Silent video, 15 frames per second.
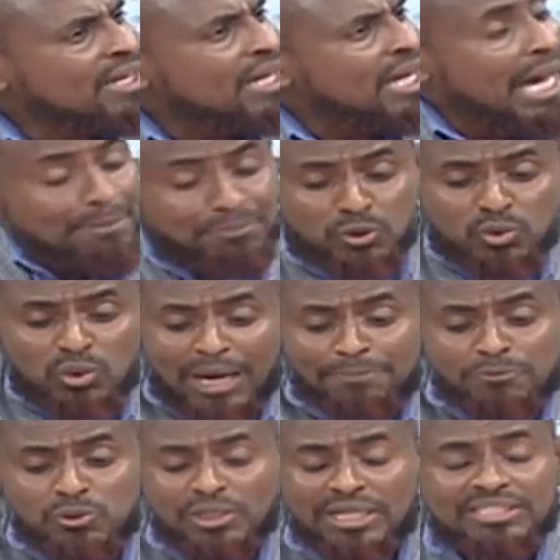Up
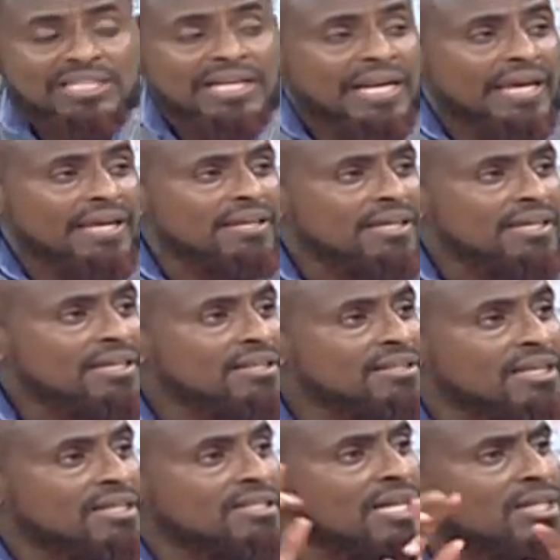to yesterday,
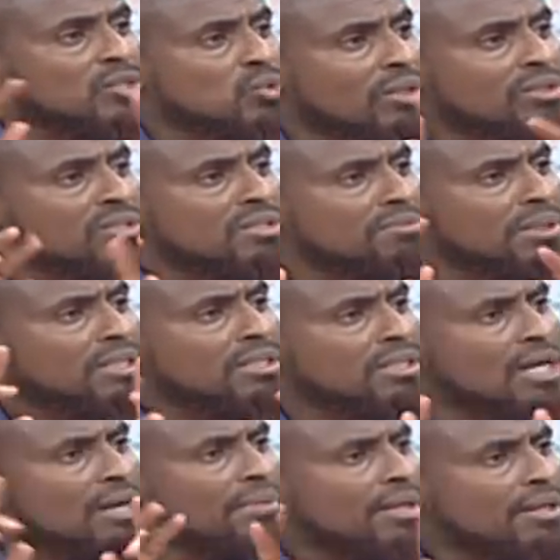the results were streaming, they're
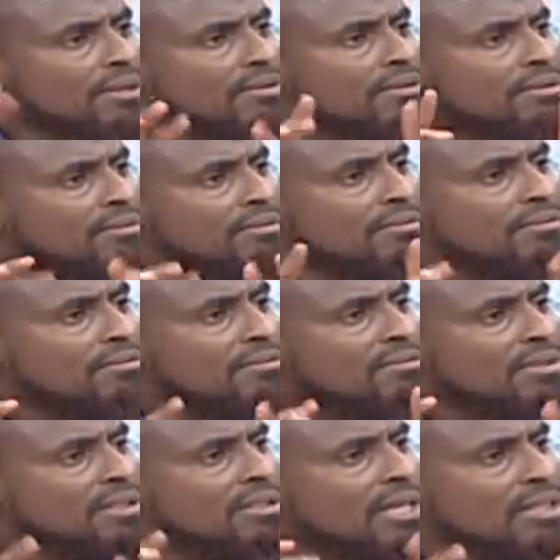coming.
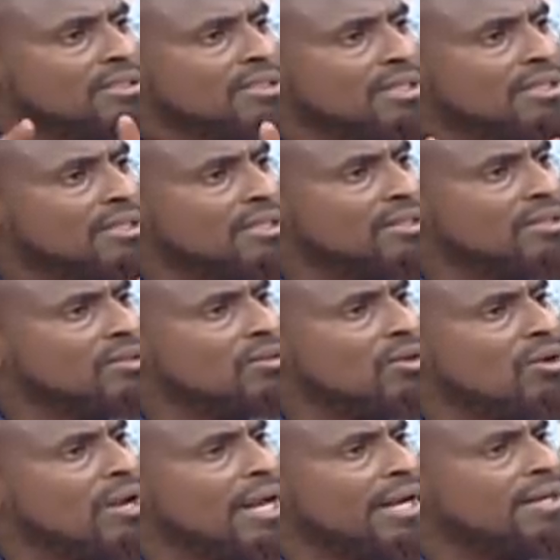The results,
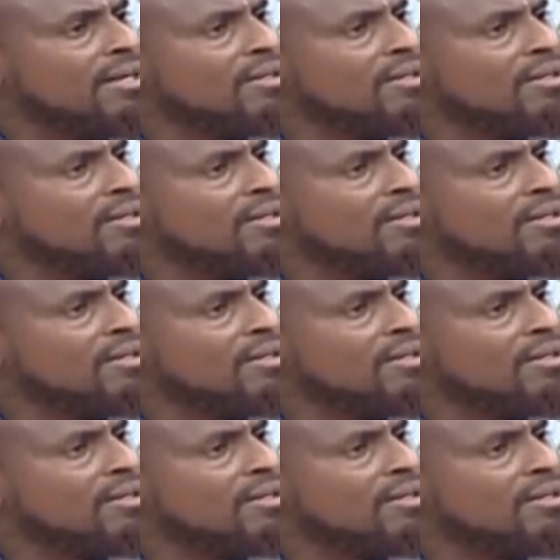online.